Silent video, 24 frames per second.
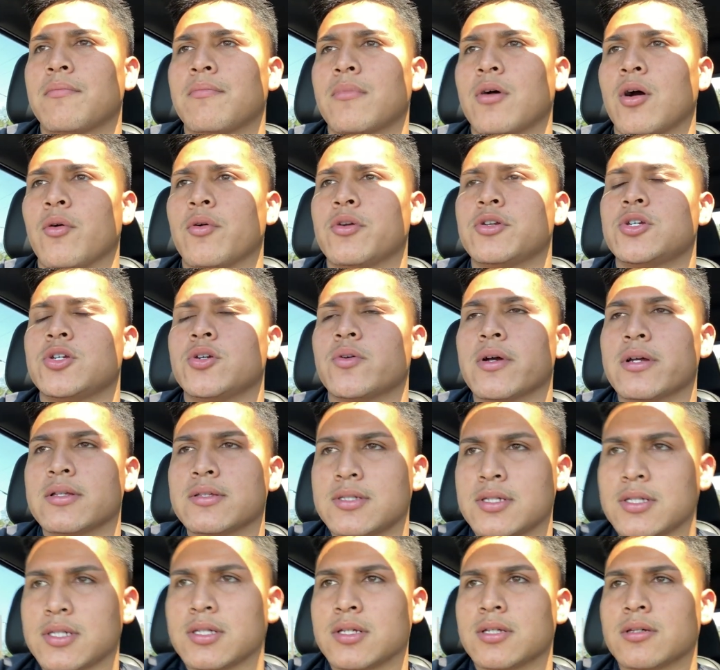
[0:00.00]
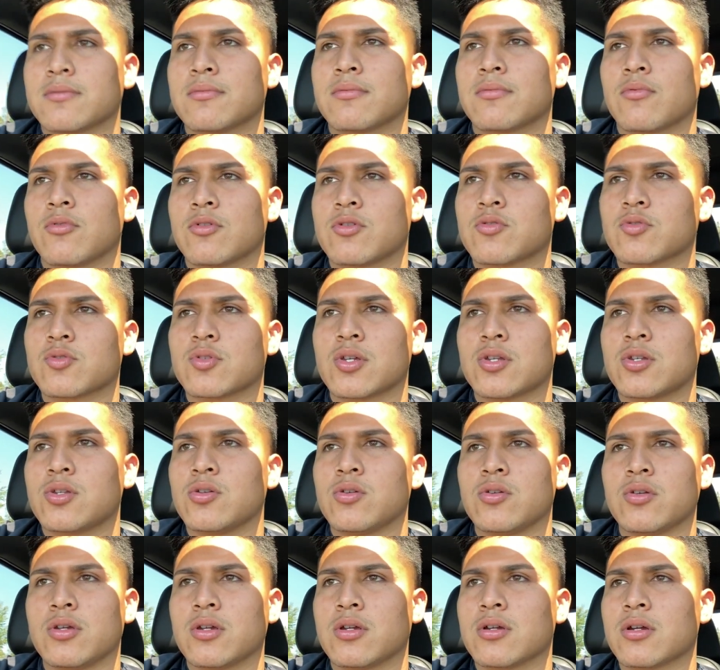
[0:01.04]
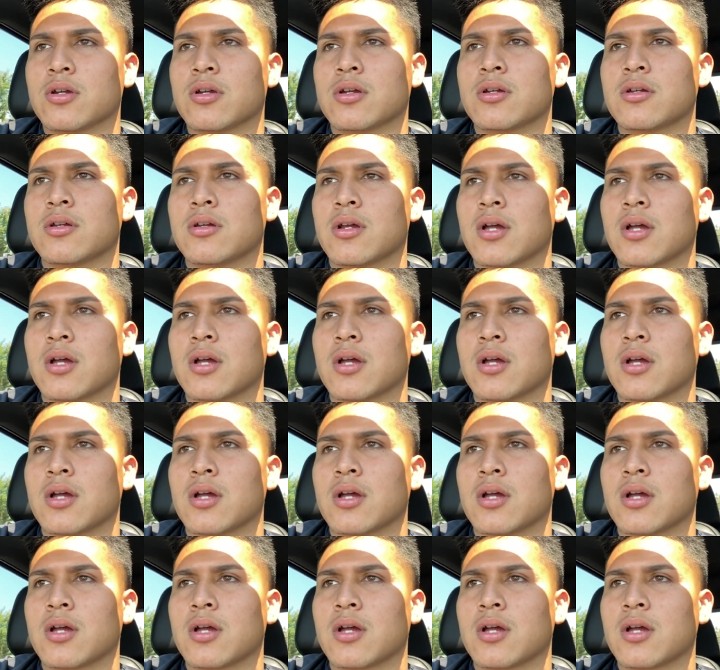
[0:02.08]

OSUIT, which was a 2-year